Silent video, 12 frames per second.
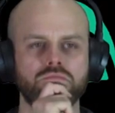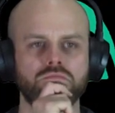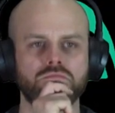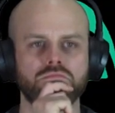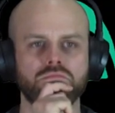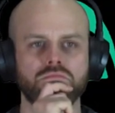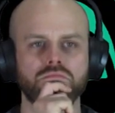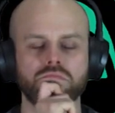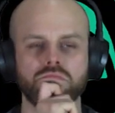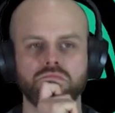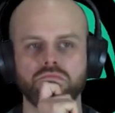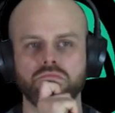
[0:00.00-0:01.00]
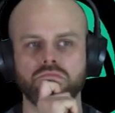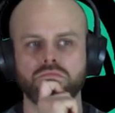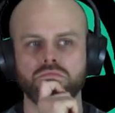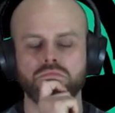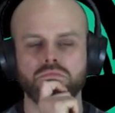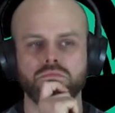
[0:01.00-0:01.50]

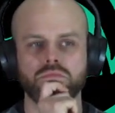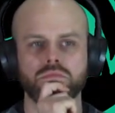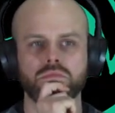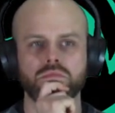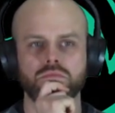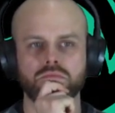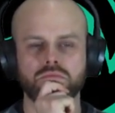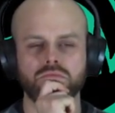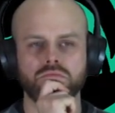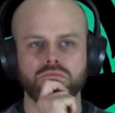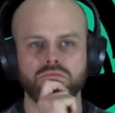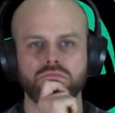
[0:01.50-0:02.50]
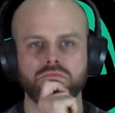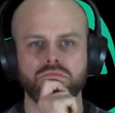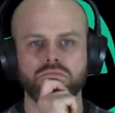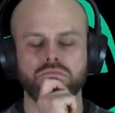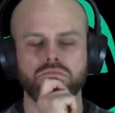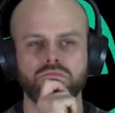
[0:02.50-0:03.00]

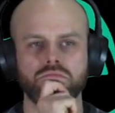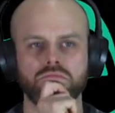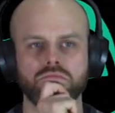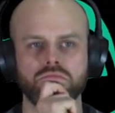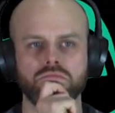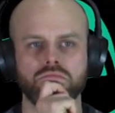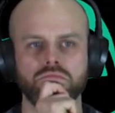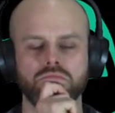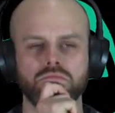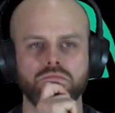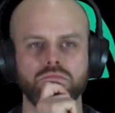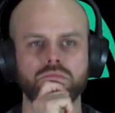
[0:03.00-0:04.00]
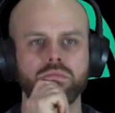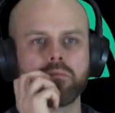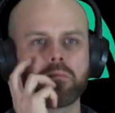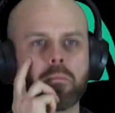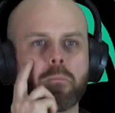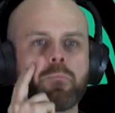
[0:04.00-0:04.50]

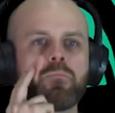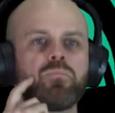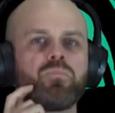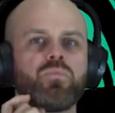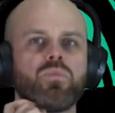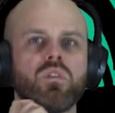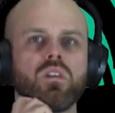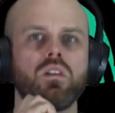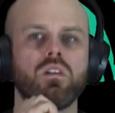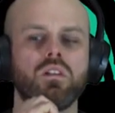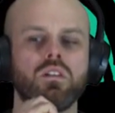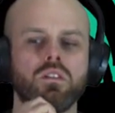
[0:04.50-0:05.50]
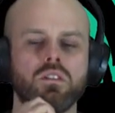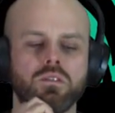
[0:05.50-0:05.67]
[no speech]